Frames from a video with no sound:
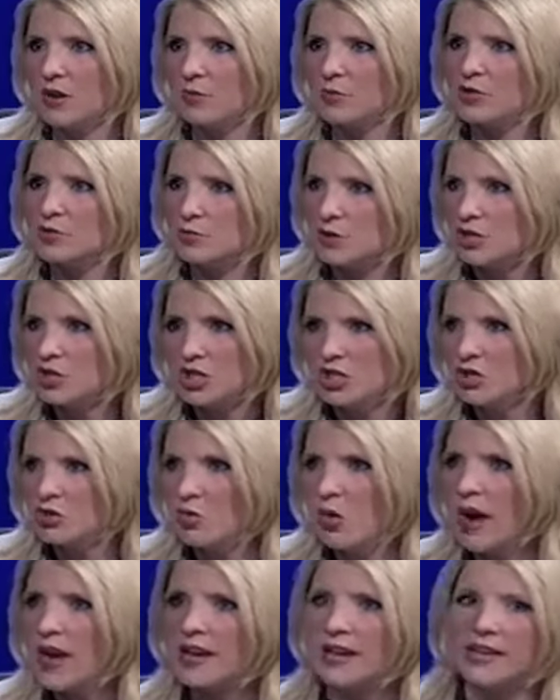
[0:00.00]
numbers, but
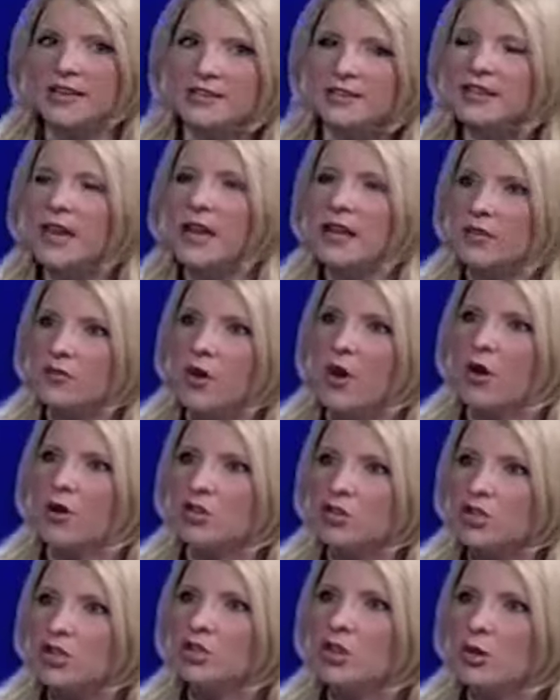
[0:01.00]
she's right. It is kind of
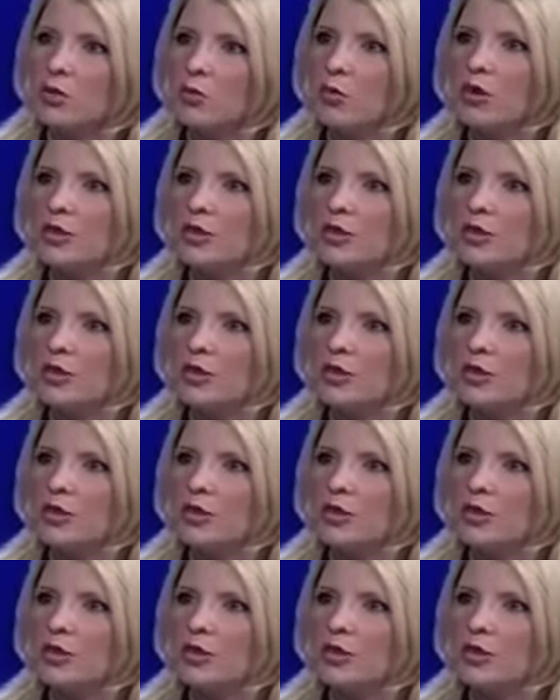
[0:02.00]
hard to know